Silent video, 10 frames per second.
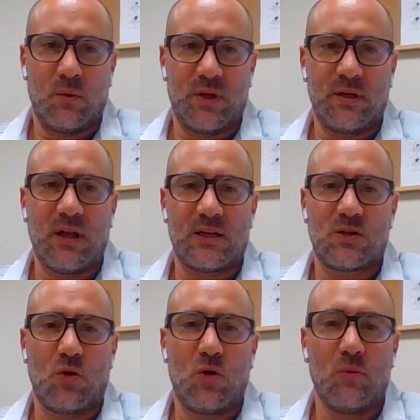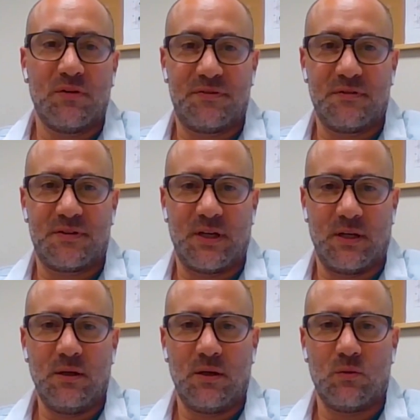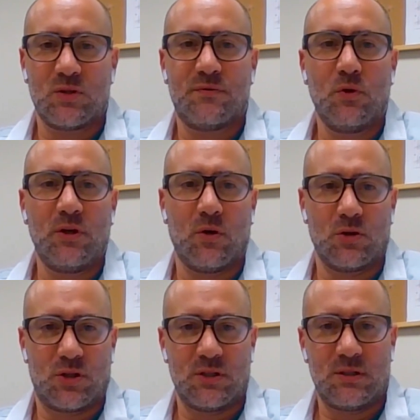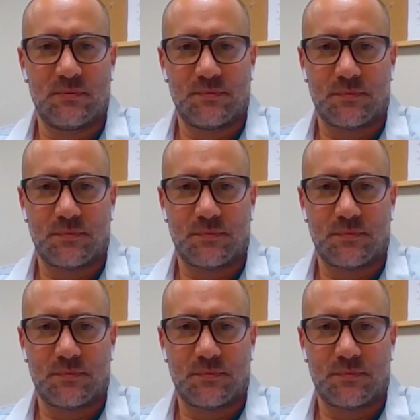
with Glasgow coma 15. He was fully conscious.